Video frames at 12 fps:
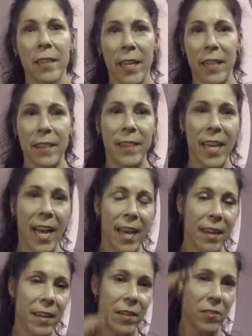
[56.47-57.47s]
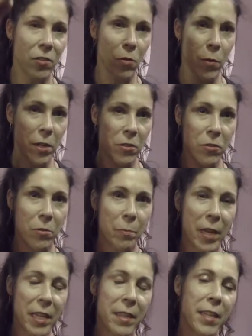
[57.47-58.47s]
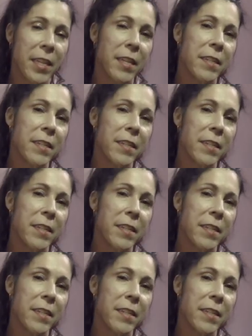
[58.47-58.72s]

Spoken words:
then that is going to make the